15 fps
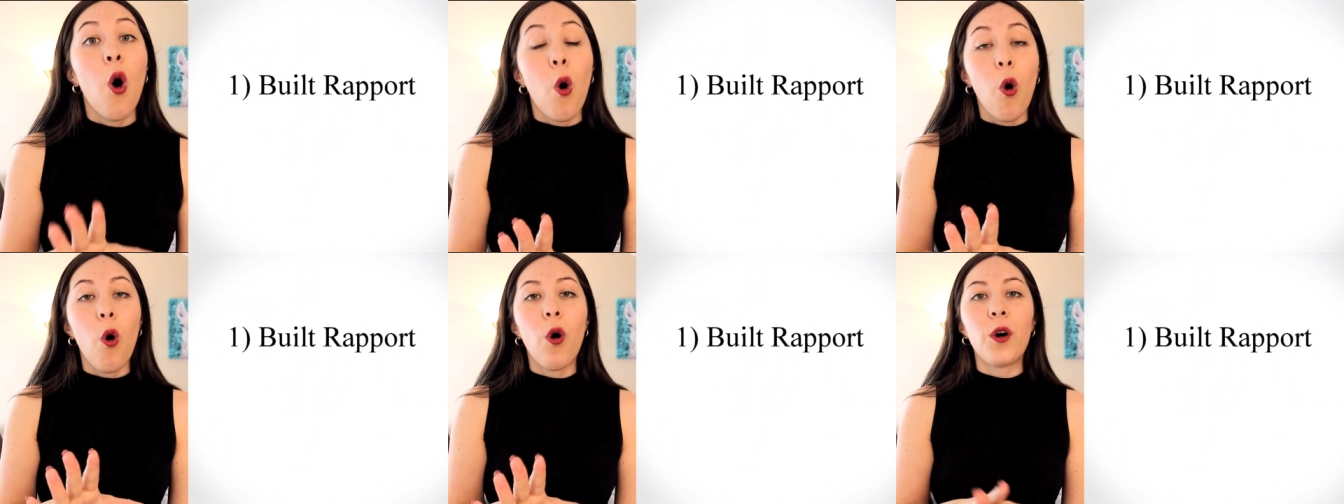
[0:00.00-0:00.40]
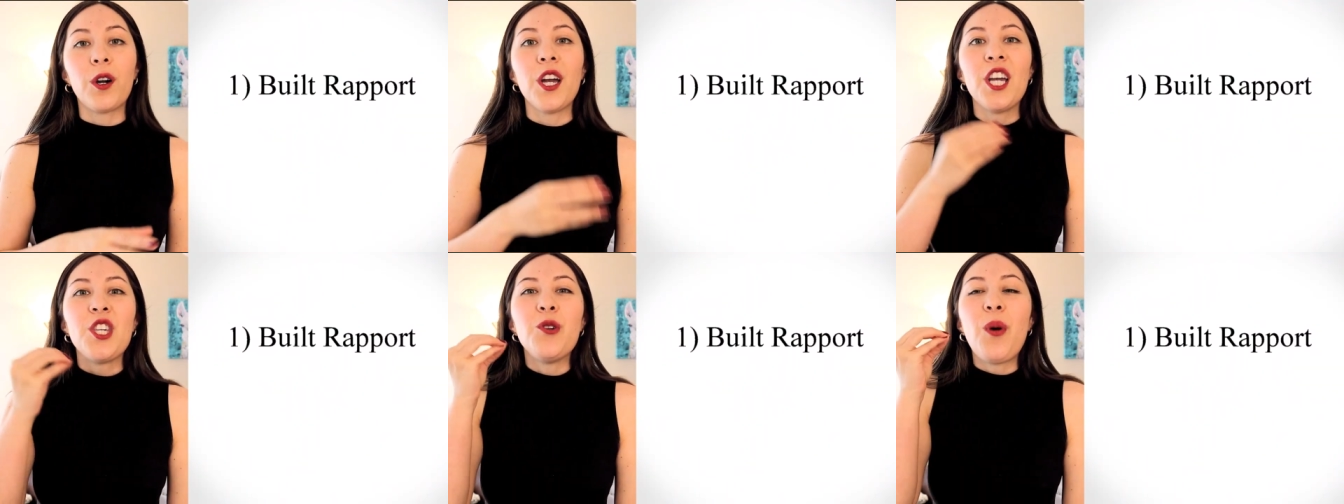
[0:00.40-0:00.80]

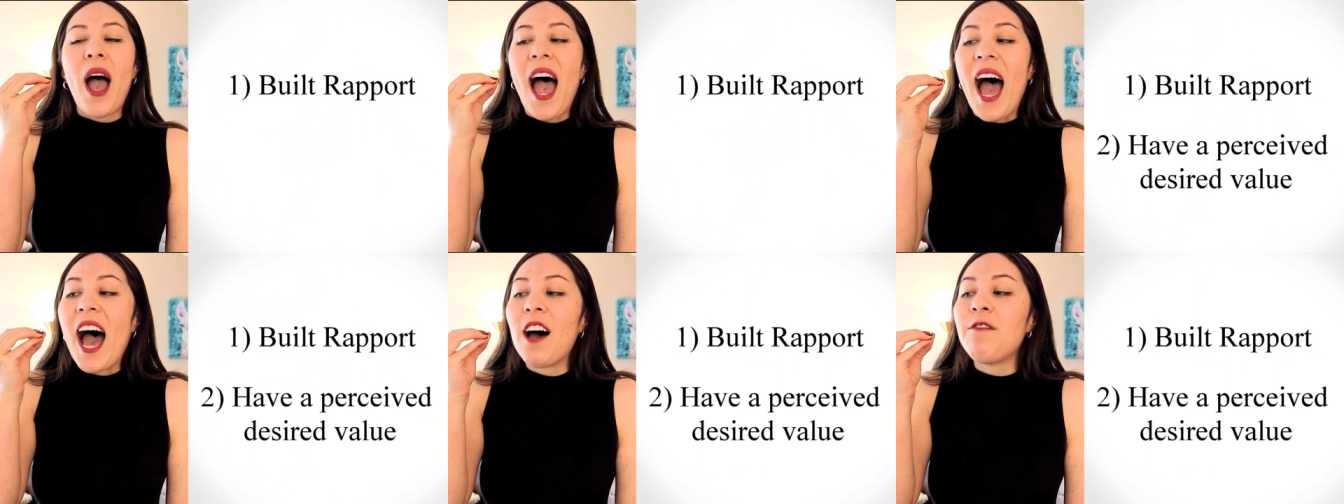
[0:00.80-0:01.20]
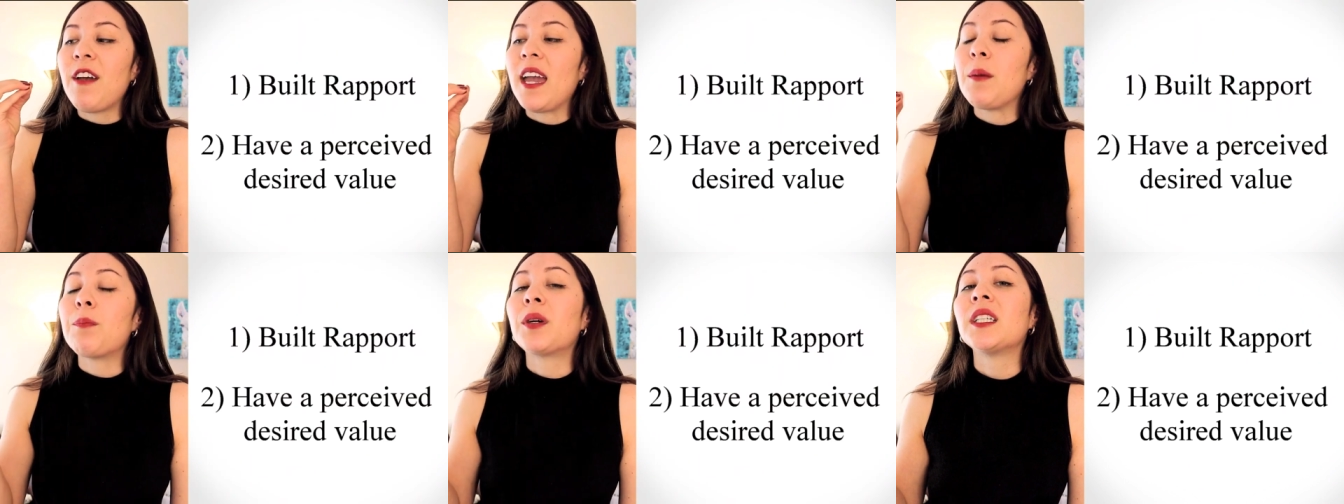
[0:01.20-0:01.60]
or you have
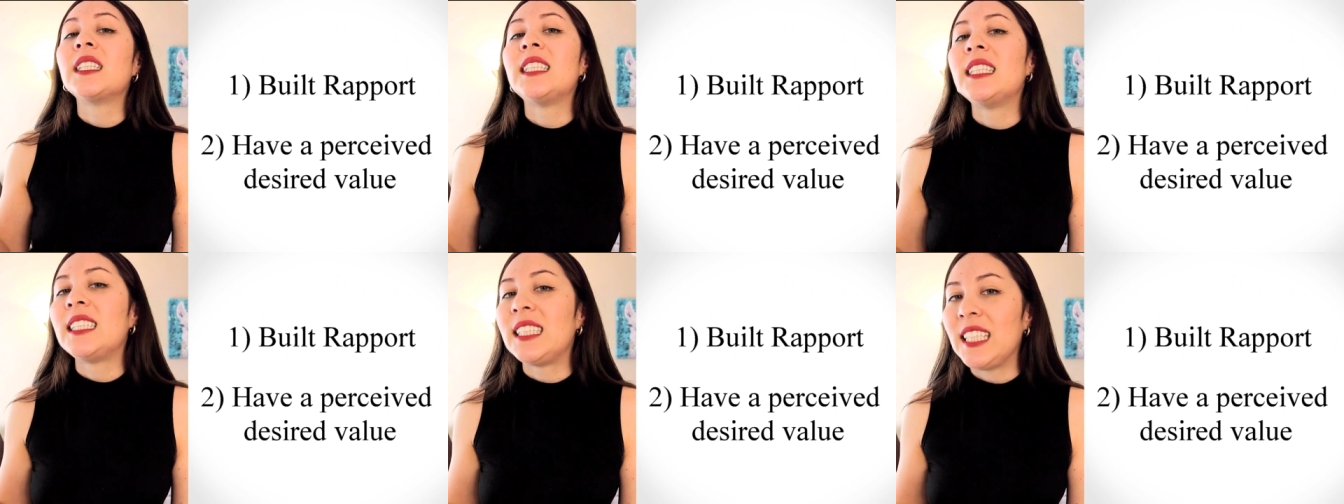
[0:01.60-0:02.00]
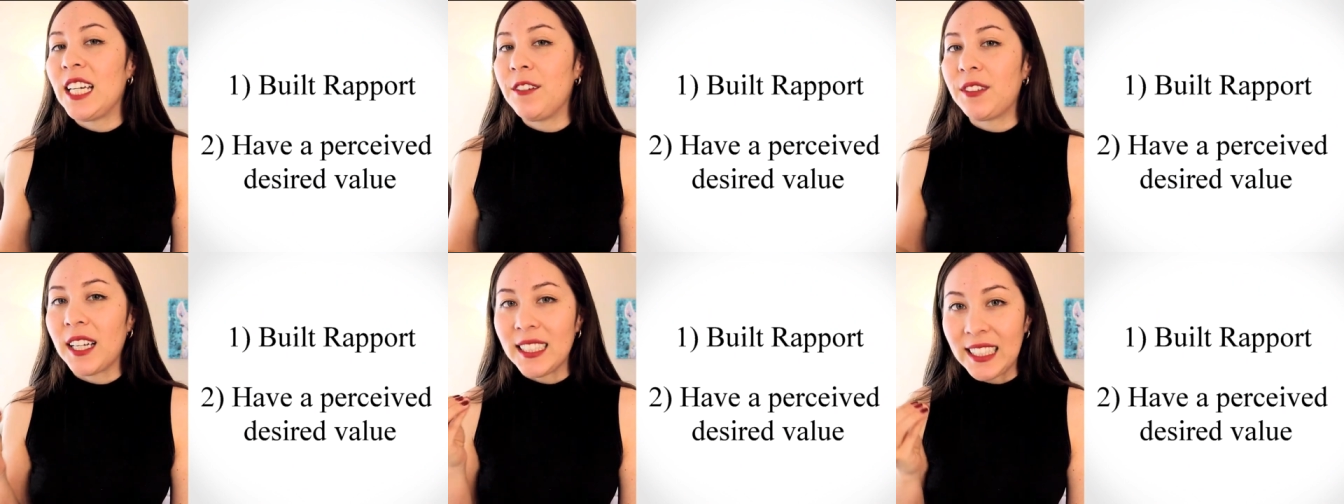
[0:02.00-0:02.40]
a
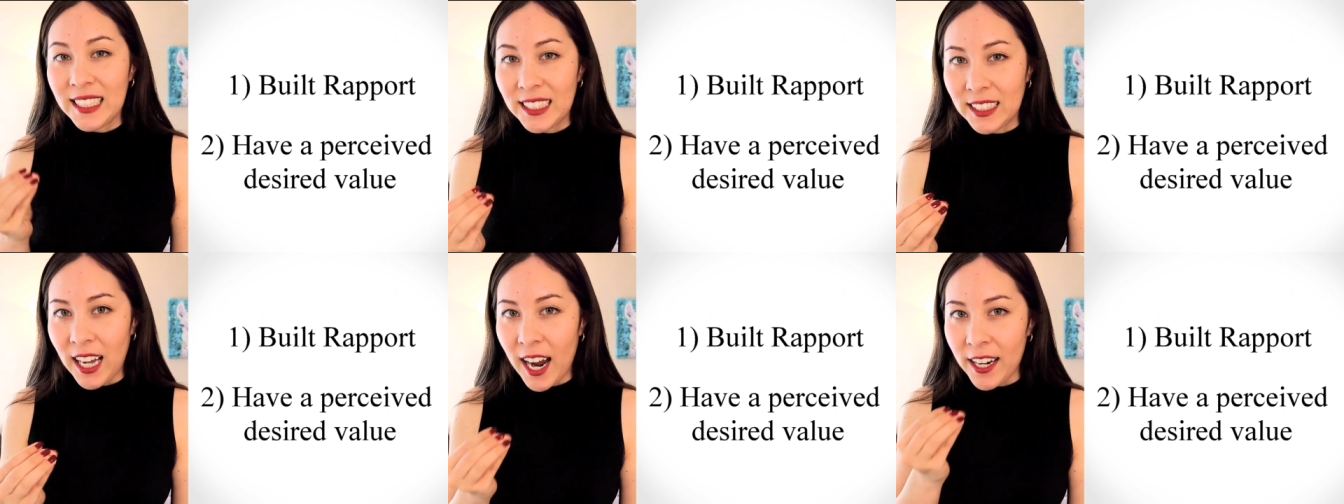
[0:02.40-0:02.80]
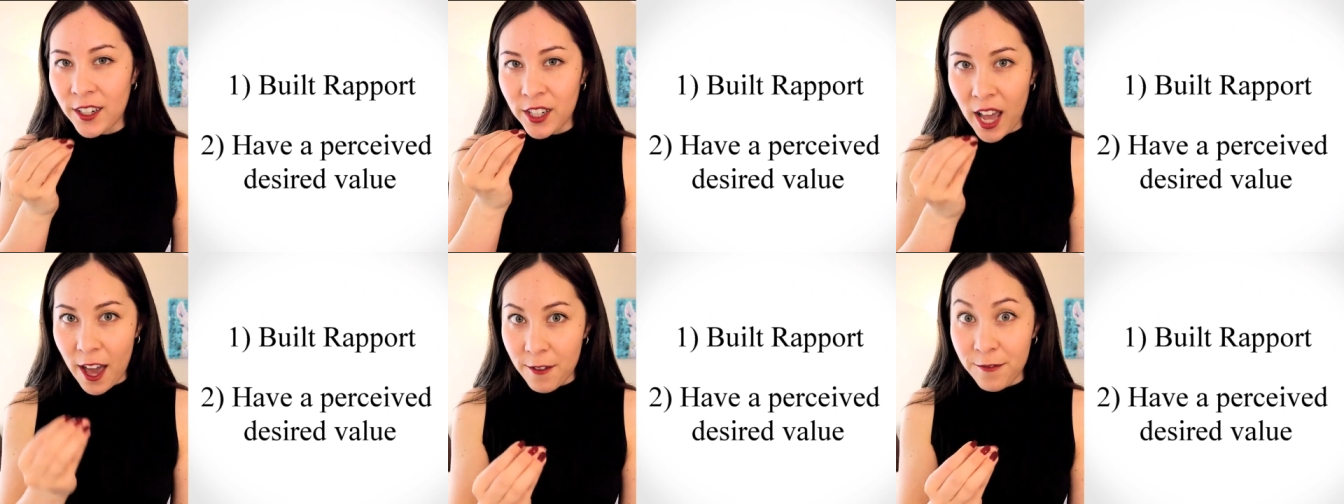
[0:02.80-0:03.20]
perceived
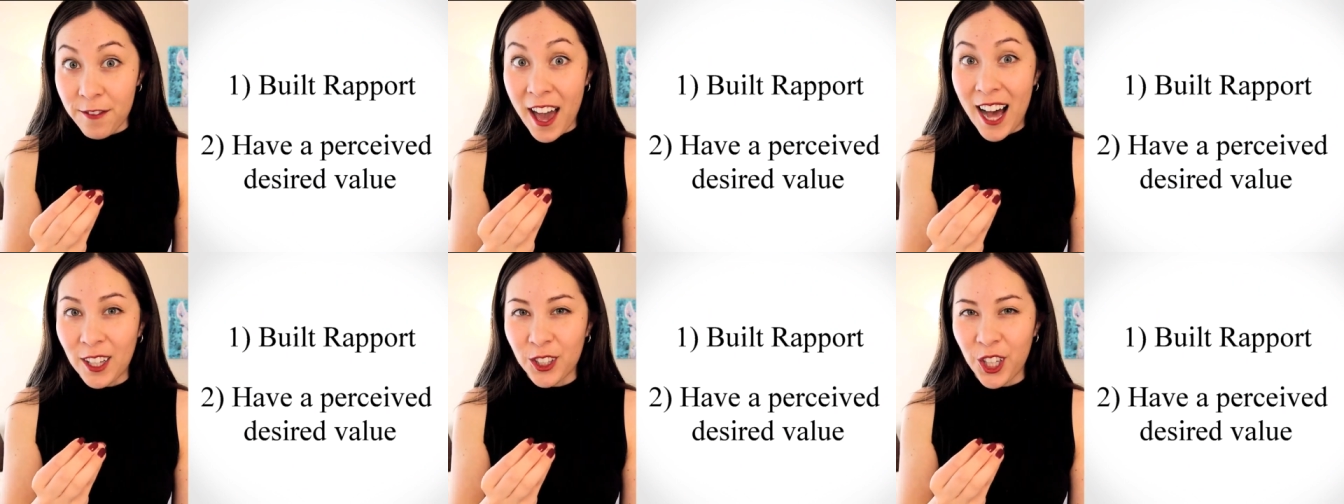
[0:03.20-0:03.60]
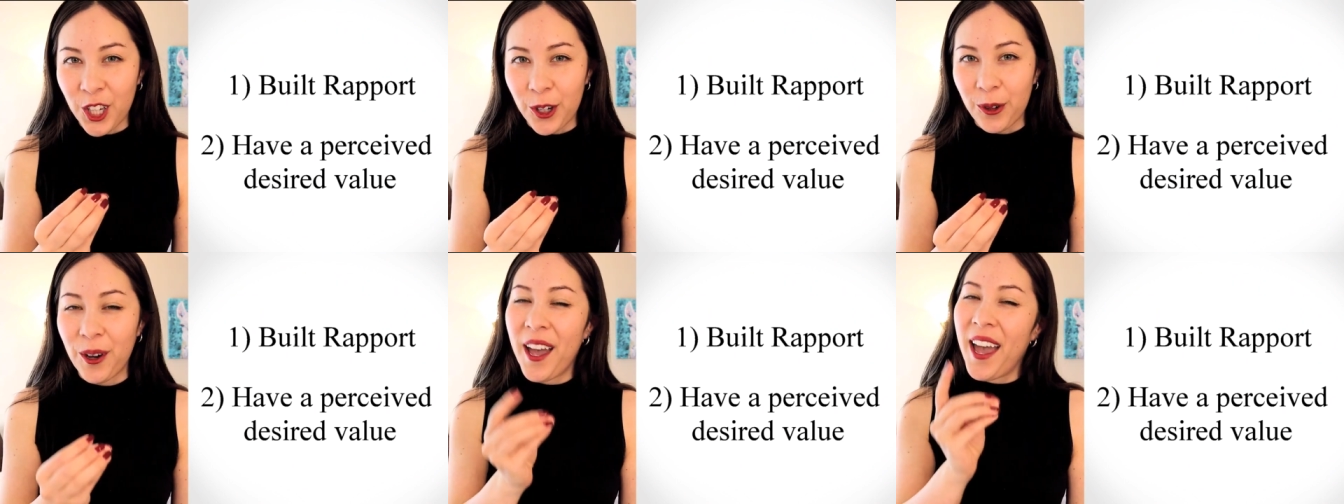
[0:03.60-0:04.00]
desired value.